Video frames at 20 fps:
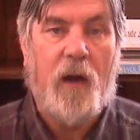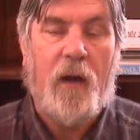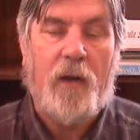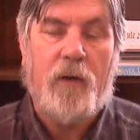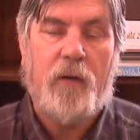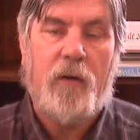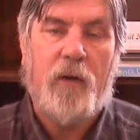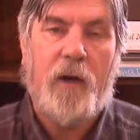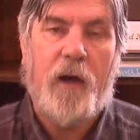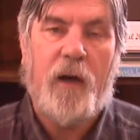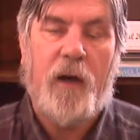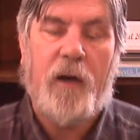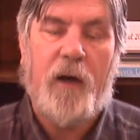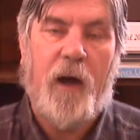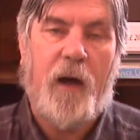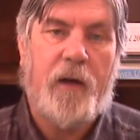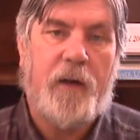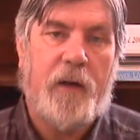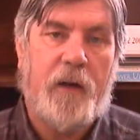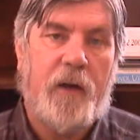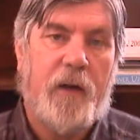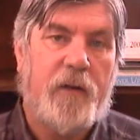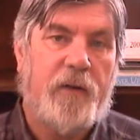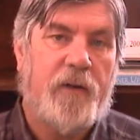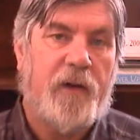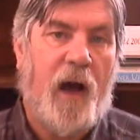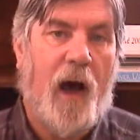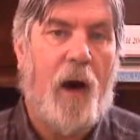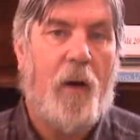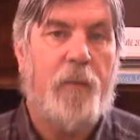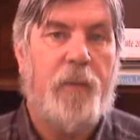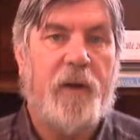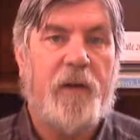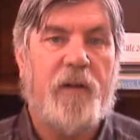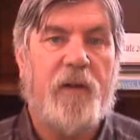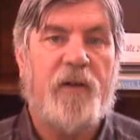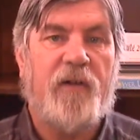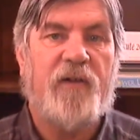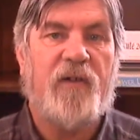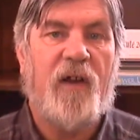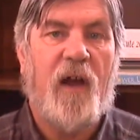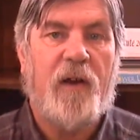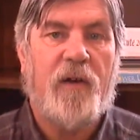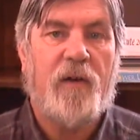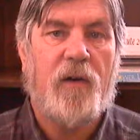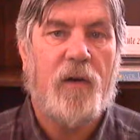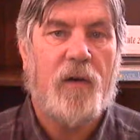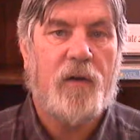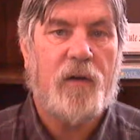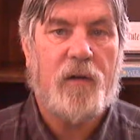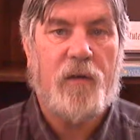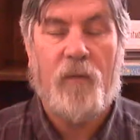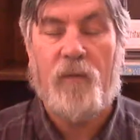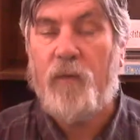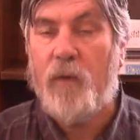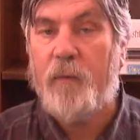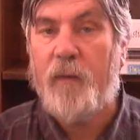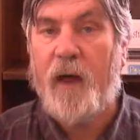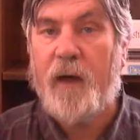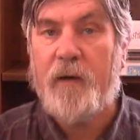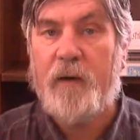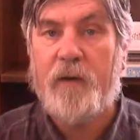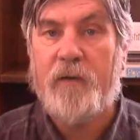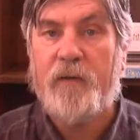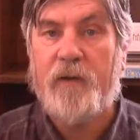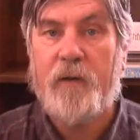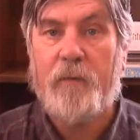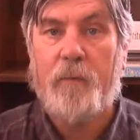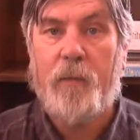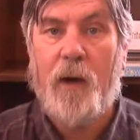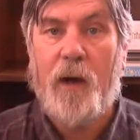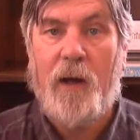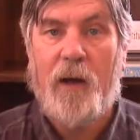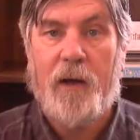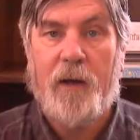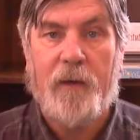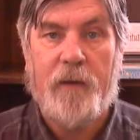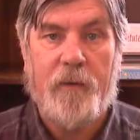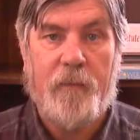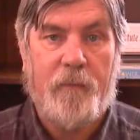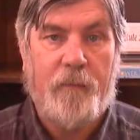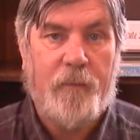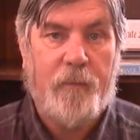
you could get an idea as to how big the sun looked from that distant planet.